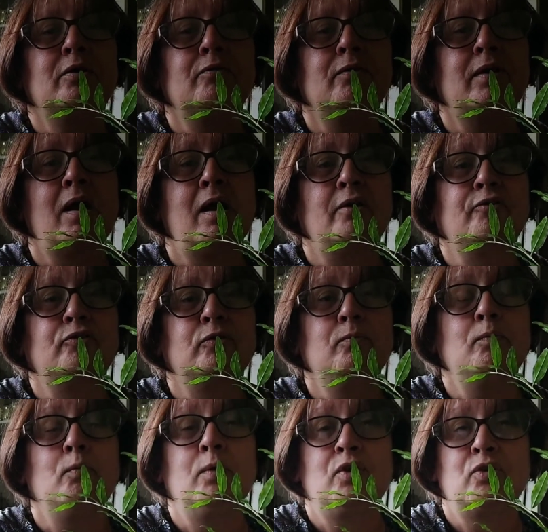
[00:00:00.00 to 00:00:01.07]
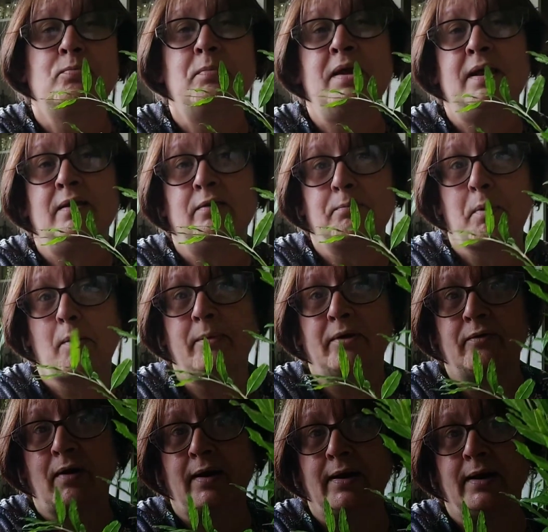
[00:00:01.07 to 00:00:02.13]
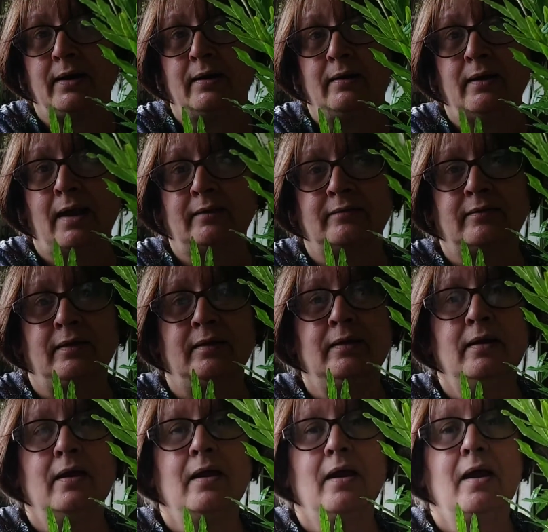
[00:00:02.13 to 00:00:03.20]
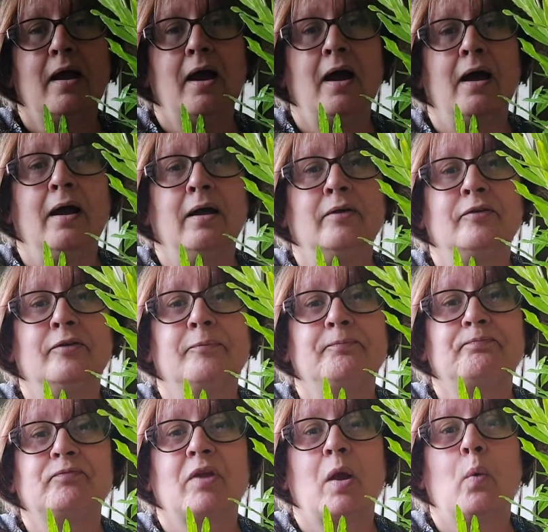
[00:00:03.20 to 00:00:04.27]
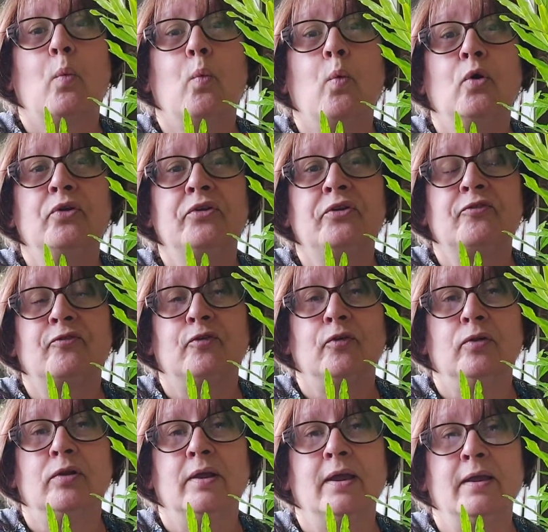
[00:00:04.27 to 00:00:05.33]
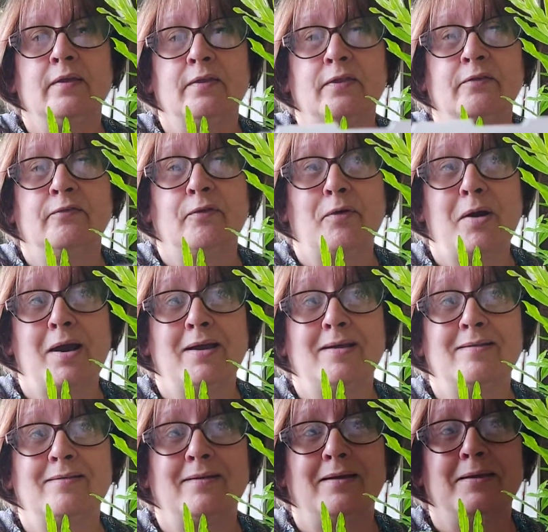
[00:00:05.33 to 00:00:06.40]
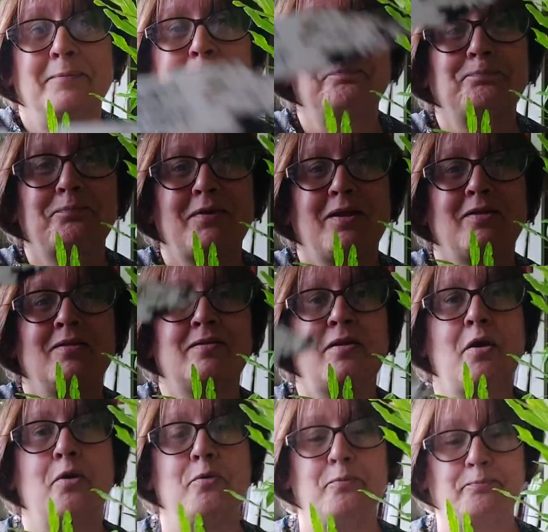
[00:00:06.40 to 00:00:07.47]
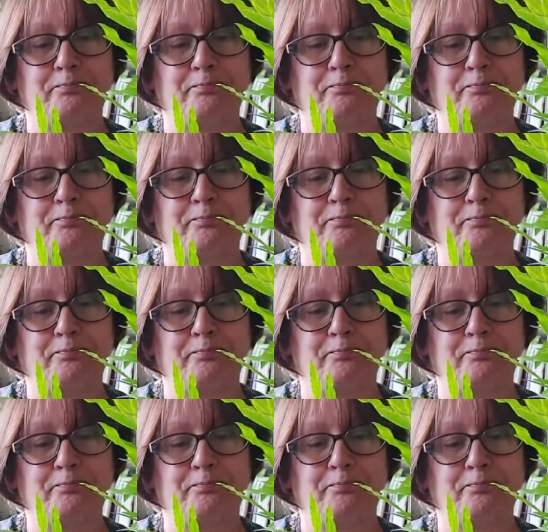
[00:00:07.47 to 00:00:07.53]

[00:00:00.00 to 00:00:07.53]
granatum, which means pomegranate in Latin, and wonderful is the variety. So